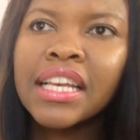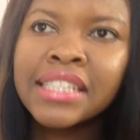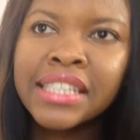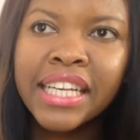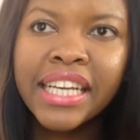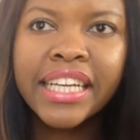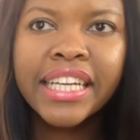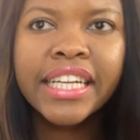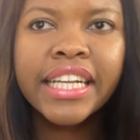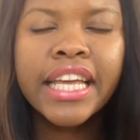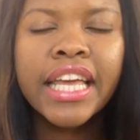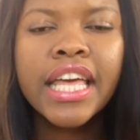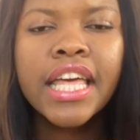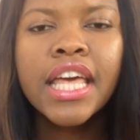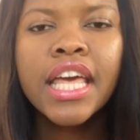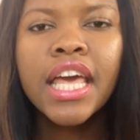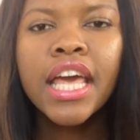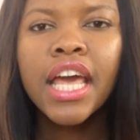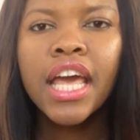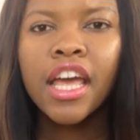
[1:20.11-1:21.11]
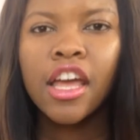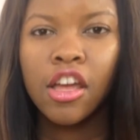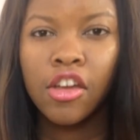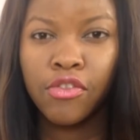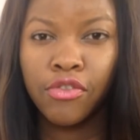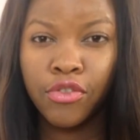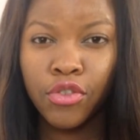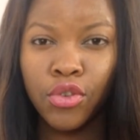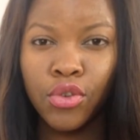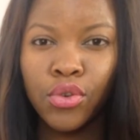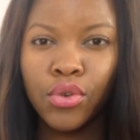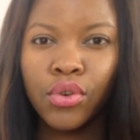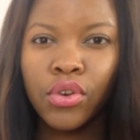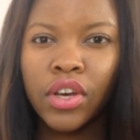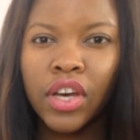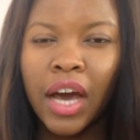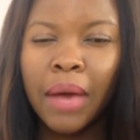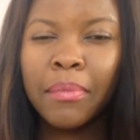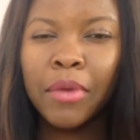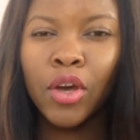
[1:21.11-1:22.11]
Secondly, if you're
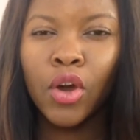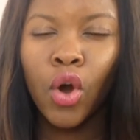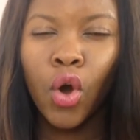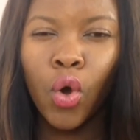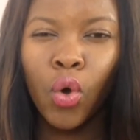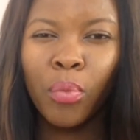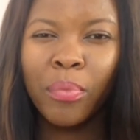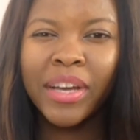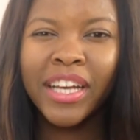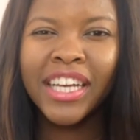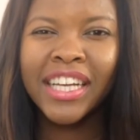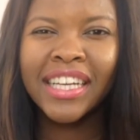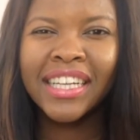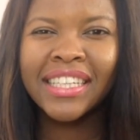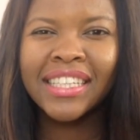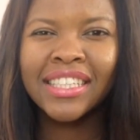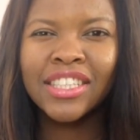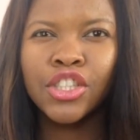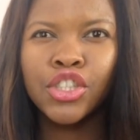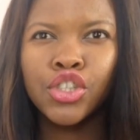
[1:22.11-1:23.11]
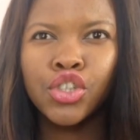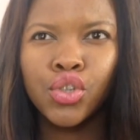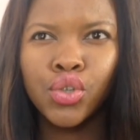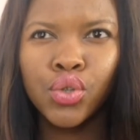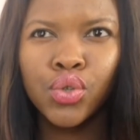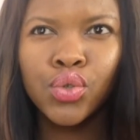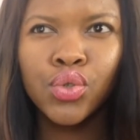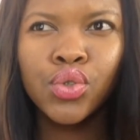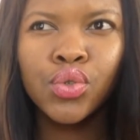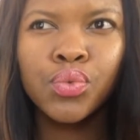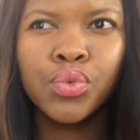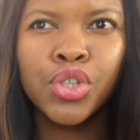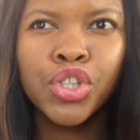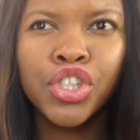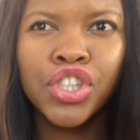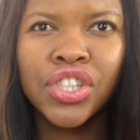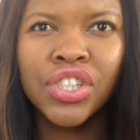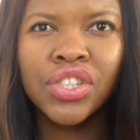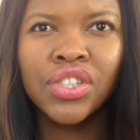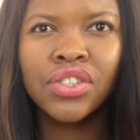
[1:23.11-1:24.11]
coming home in June,
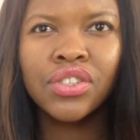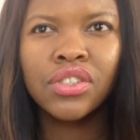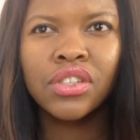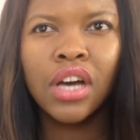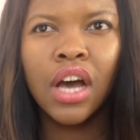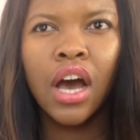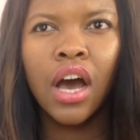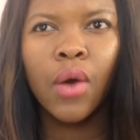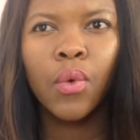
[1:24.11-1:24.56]
which is